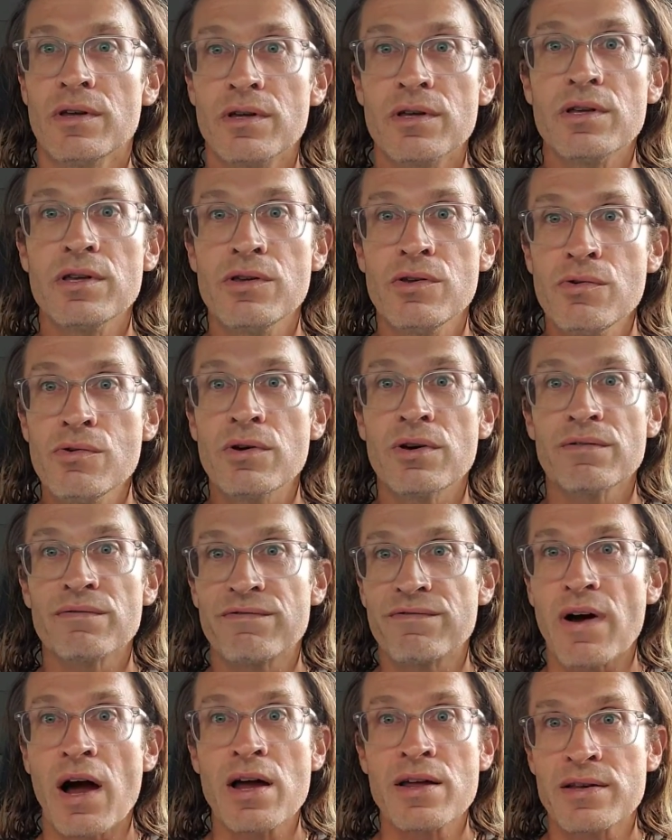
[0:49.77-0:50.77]
you can
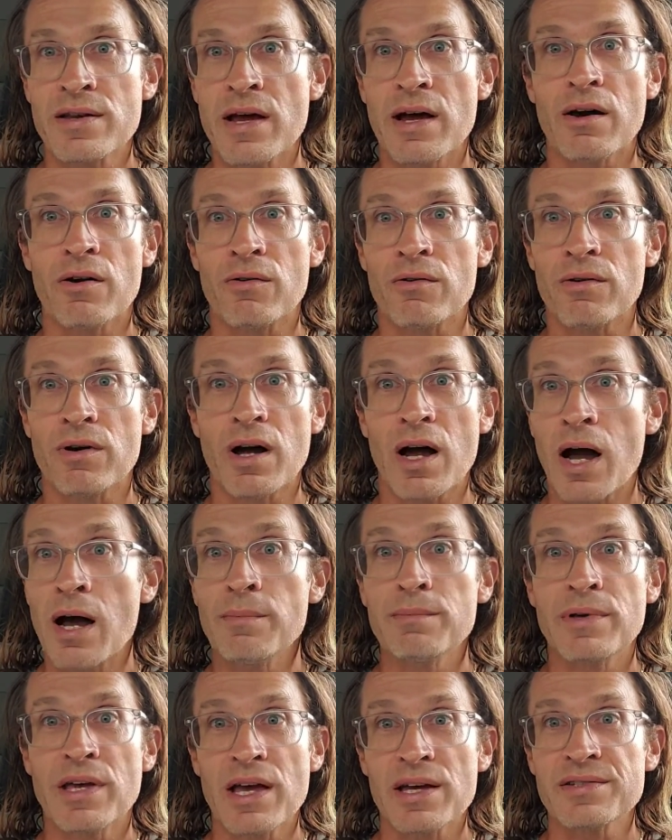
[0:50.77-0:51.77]
find out,
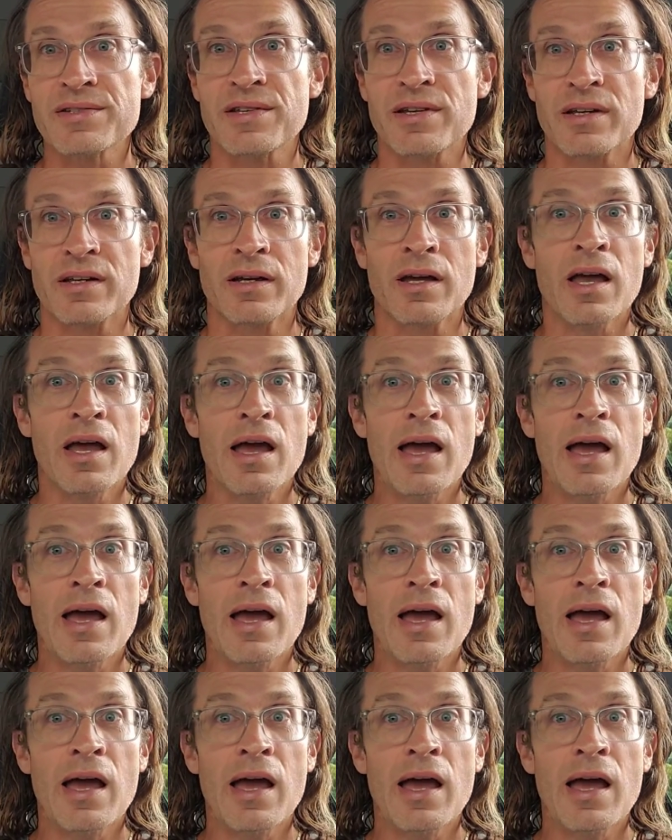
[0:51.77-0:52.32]
I'm guessing,